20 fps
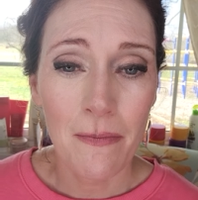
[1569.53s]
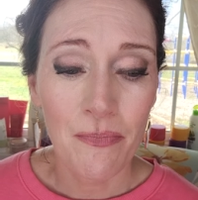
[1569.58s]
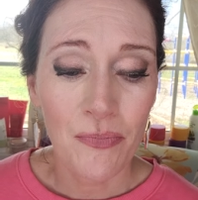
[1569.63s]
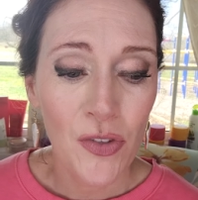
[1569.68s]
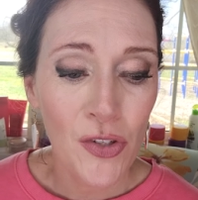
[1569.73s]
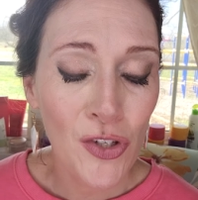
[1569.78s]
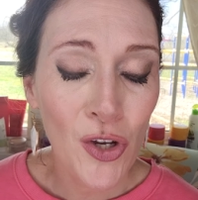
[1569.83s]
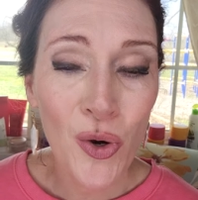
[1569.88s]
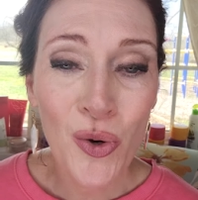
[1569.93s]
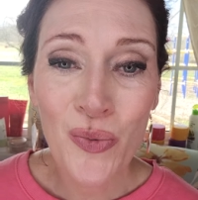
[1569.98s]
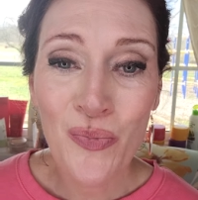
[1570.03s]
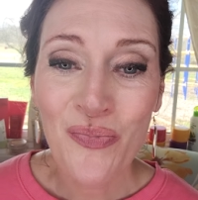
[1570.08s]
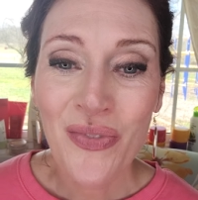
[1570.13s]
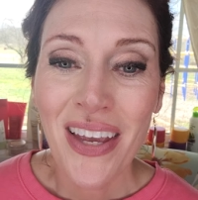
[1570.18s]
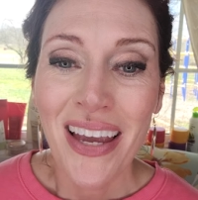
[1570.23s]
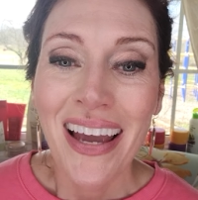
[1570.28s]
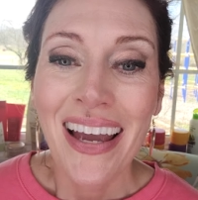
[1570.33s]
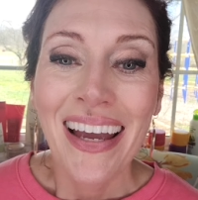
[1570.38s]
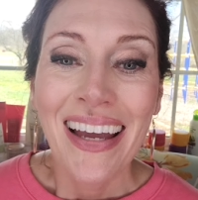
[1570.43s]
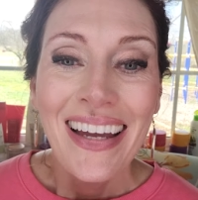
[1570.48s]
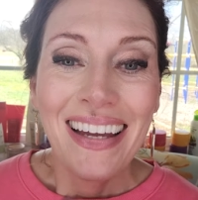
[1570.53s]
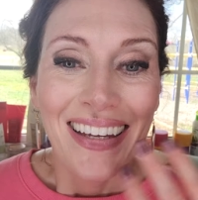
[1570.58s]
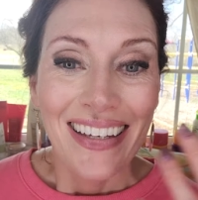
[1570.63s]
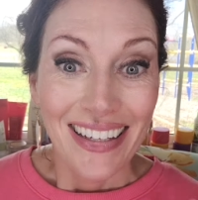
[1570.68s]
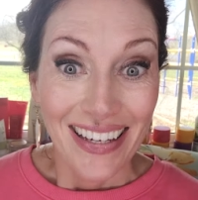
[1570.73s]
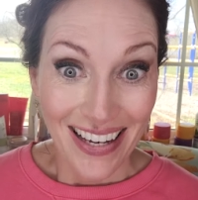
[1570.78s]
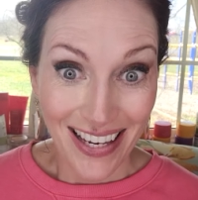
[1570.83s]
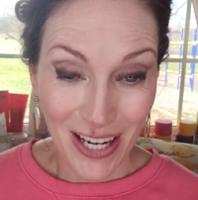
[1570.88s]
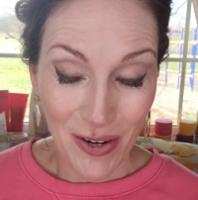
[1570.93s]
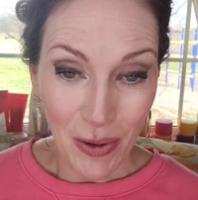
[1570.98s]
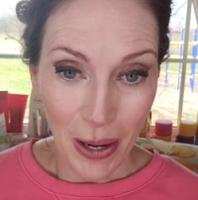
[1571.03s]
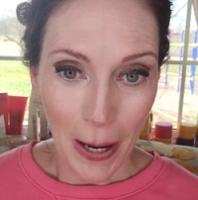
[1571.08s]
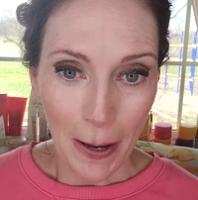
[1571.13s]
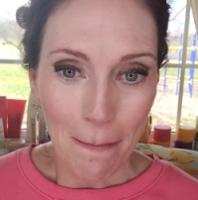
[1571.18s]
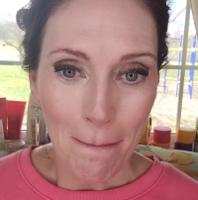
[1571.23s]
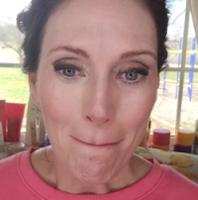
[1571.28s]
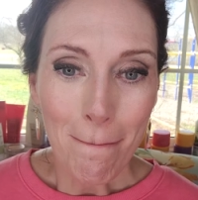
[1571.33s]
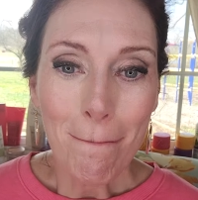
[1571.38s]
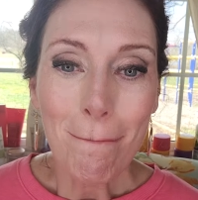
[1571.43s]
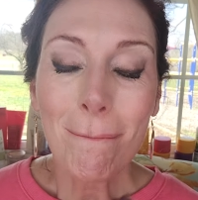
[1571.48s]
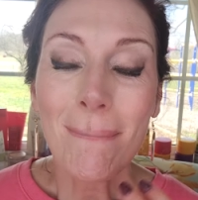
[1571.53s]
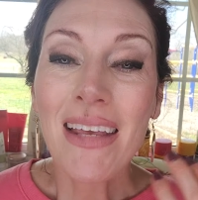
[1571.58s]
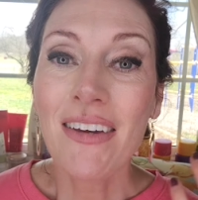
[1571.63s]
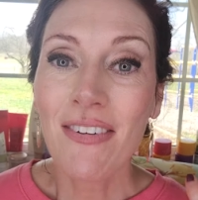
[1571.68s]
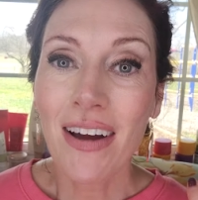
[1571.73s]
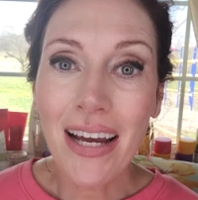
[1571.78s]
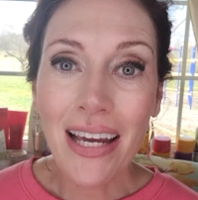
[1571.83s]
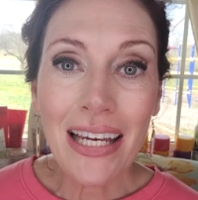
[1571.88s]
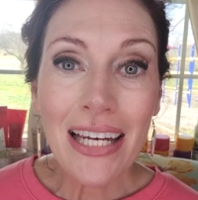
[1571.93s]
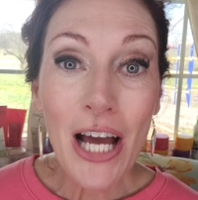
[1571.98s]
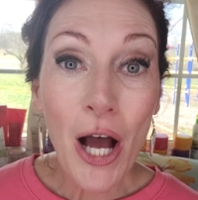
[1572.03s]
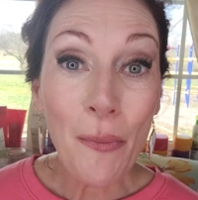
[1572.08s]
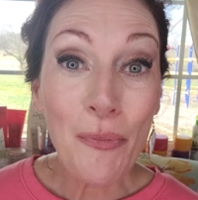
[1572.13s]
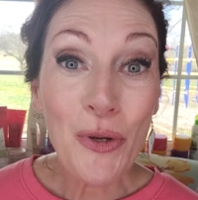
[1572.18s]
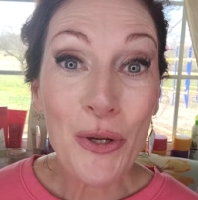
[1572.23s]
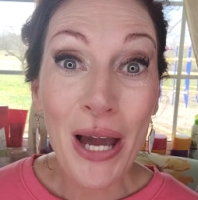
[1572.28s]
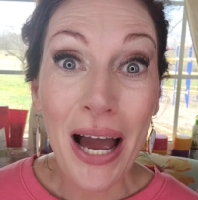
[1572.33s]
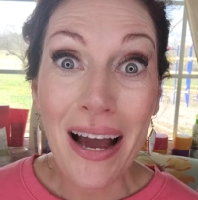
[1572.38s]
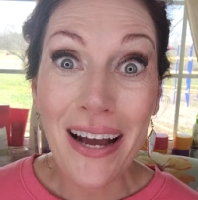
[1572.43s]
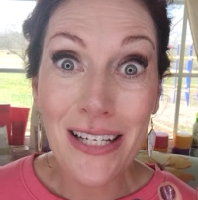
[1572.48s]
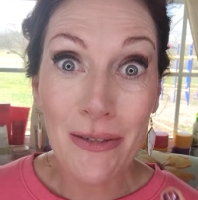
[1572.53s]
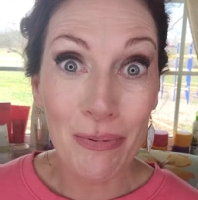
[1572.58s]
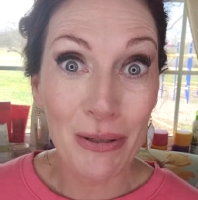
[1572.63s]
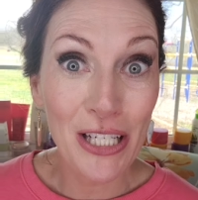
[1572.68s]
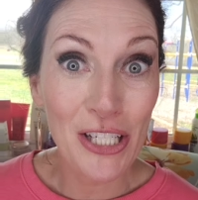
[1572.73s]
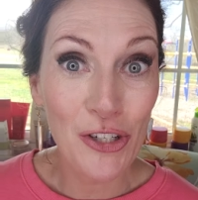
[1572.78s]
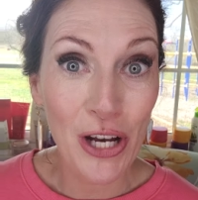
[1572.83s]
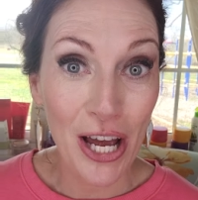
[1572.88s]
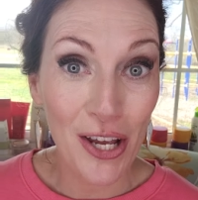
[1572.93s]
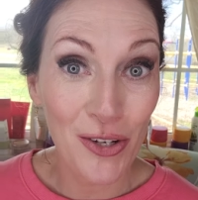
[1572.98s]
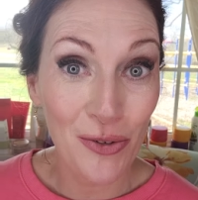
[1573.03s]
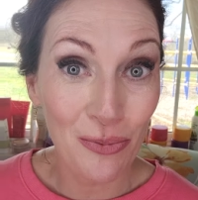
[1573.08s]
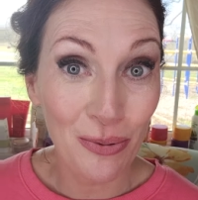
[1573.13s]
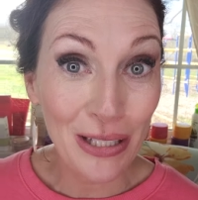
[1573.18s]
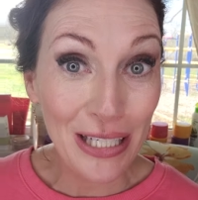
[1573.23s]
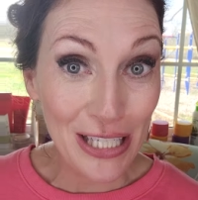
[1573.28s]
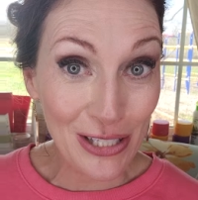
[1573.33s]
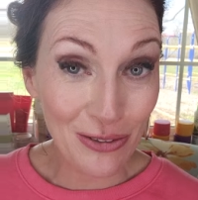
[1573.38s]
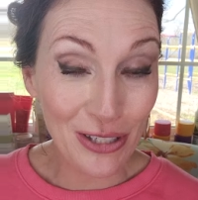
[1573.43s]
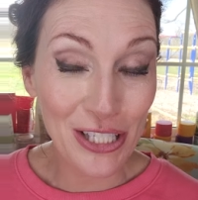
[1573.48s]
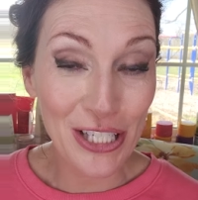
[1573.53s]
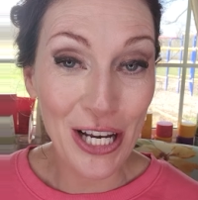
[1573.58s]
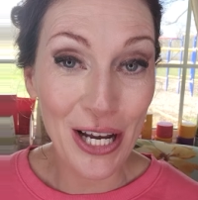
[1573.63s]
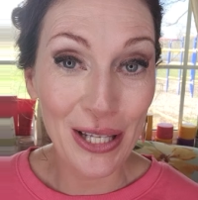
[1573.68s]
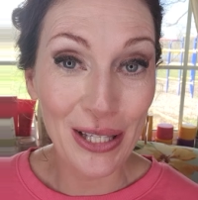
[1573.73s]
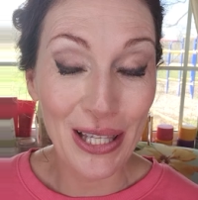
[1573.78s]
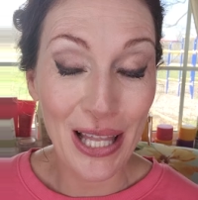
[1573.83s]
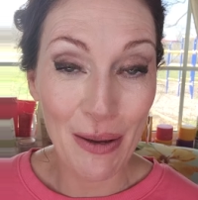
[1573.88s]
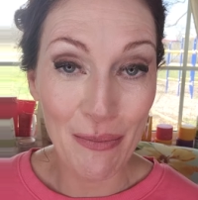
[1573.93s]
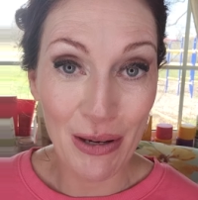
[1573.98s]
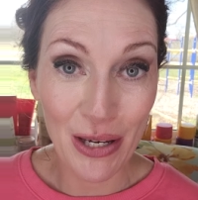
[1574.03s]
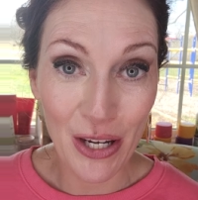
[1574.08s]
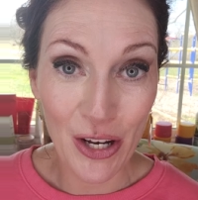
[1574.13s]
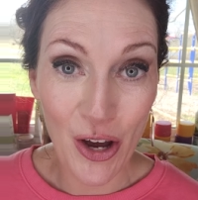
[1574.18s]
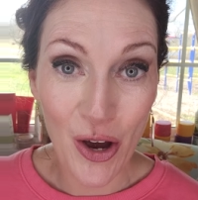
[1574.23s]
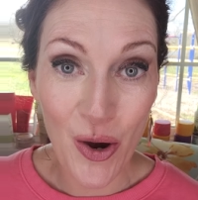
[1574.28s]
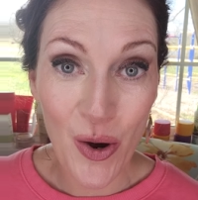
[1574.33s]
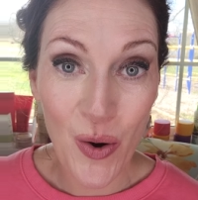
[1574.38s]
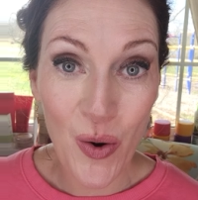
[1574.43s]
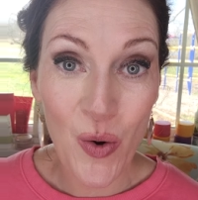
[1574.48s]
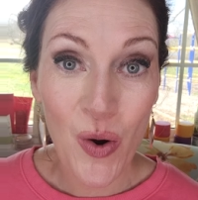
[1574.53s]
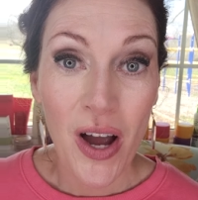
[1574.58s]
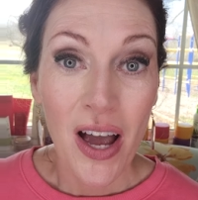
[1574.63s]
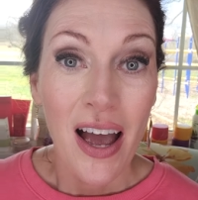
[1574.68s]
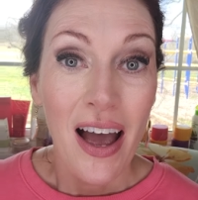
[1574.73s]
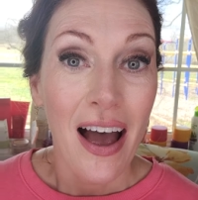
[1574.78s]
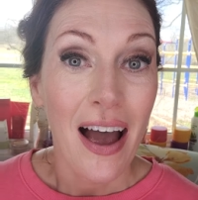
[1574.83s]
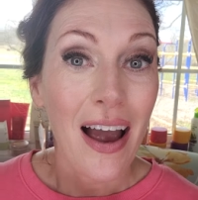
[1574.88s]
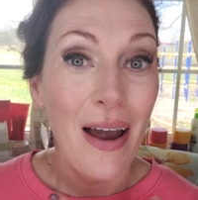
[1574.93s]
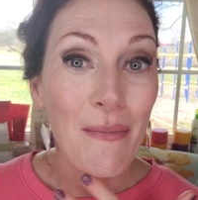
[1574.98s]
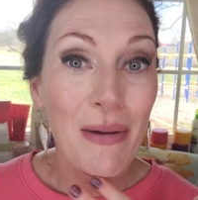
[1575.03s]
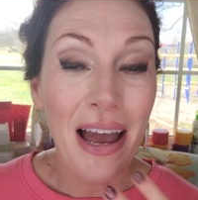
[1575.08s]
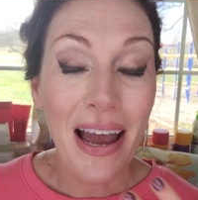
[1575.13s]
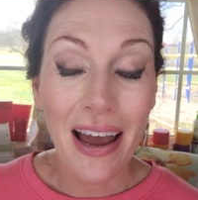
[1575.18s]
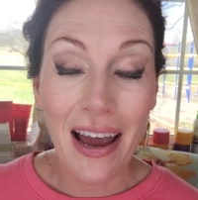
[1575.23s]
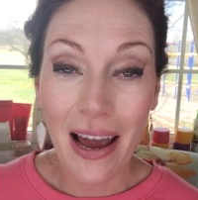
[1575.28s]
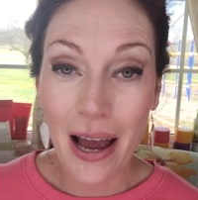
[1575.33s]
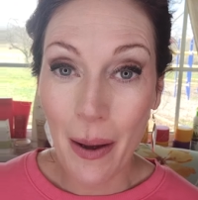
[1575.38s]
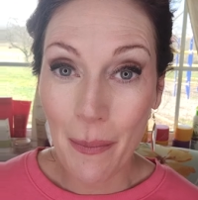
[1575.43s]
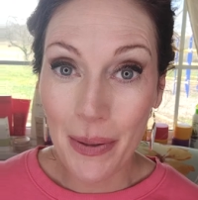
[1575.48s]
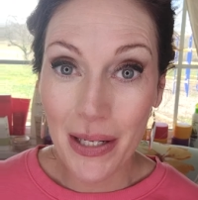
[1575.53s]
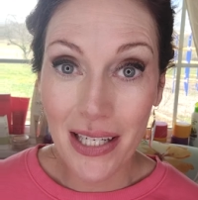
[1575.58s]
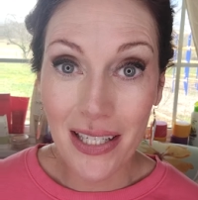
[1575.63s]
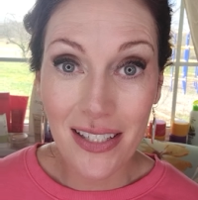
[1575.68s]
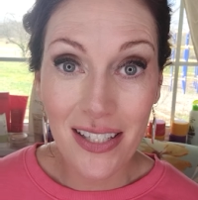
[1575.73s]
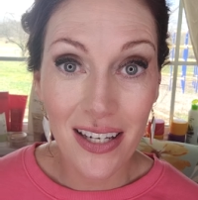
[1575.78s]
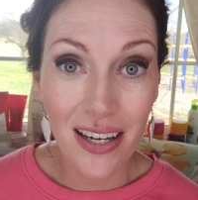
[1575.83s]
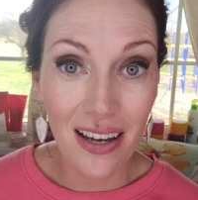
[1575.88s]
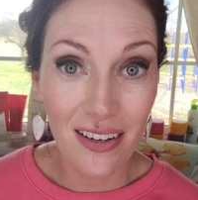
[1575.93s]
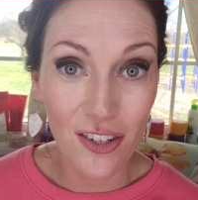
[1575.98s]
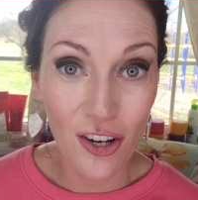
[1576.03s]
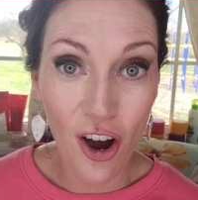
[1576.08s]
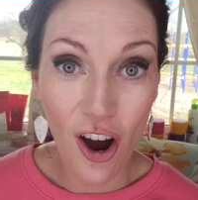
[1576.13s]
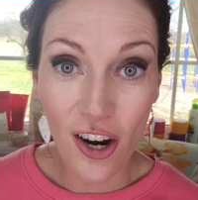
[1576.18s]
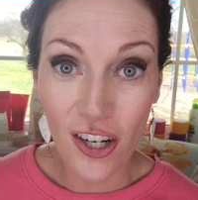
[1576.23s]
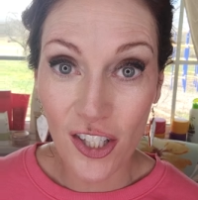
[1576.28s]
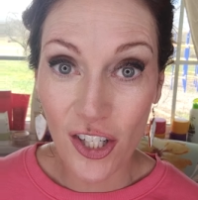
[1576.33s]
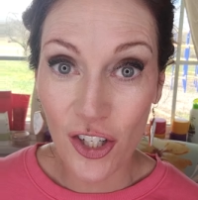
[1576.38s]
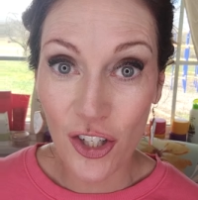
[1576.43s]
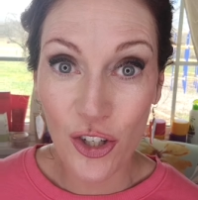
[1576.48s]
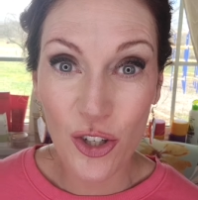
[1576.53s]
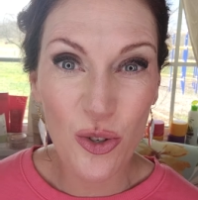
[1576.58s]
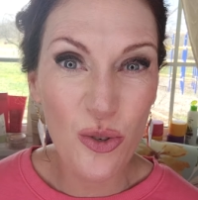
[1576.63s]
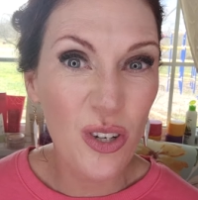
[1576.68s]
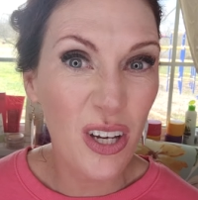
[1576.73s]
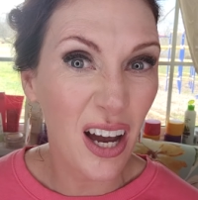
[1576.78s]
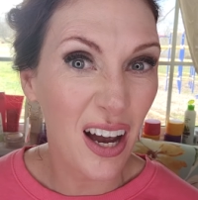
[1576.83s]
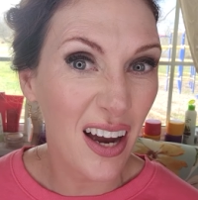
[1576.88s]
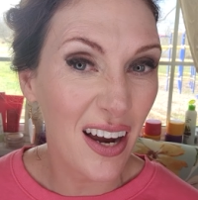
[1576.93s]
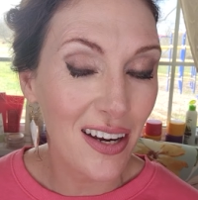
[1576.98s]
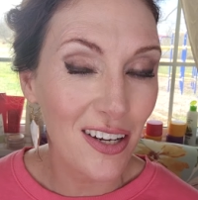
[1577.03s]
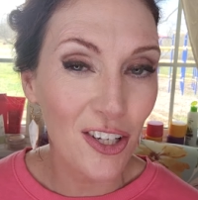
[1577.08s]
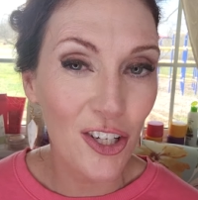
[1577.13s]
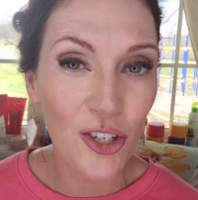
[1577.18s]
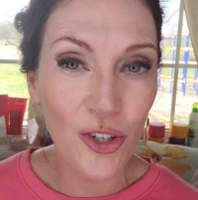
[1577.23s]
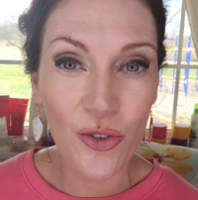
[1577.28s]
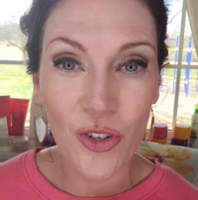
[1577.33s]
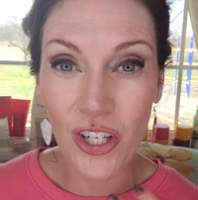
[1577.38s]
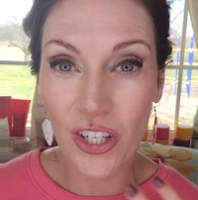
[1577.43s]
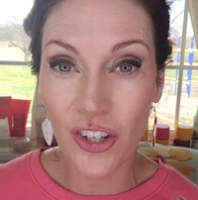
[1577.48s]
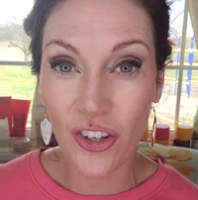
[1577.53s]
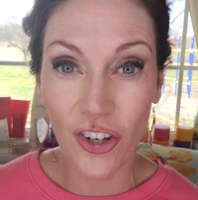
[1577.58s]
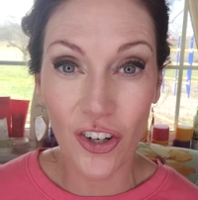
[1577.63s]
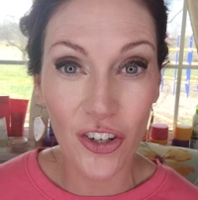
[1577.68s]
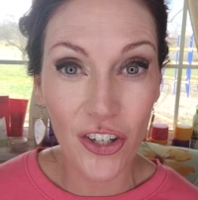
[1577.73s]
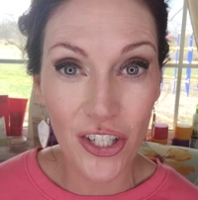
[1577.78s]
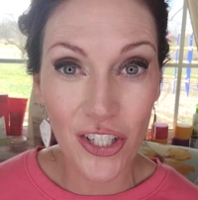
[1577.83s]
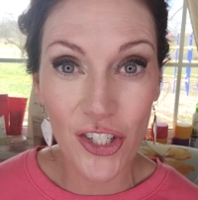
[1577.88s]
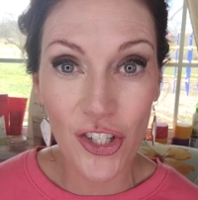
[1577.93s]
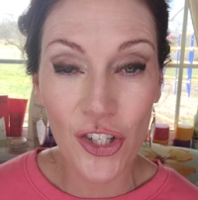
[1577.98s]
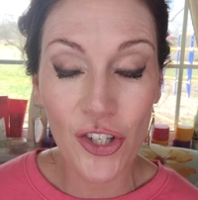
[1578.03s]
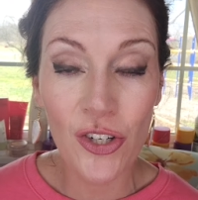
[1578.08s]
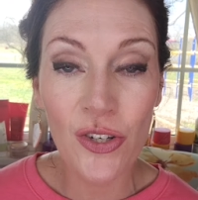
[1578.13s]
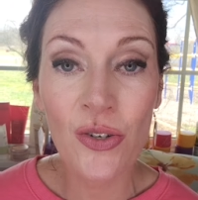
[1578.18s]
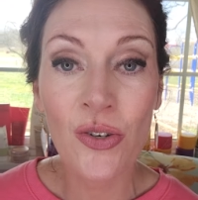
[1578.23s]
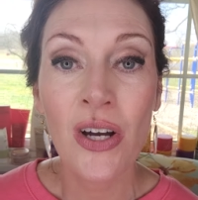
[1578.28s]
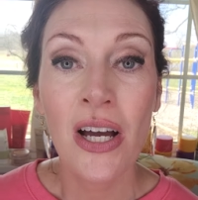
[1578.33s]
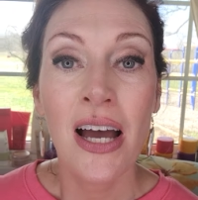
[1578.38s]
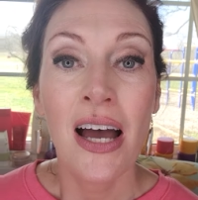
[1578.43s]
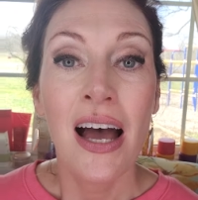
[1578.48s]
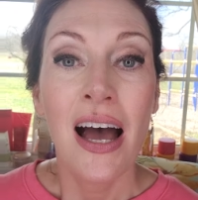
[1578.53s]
So anyway, if I can help you guys, please reach out and let me know. I'm happy to talk to you, guide you, encourage you.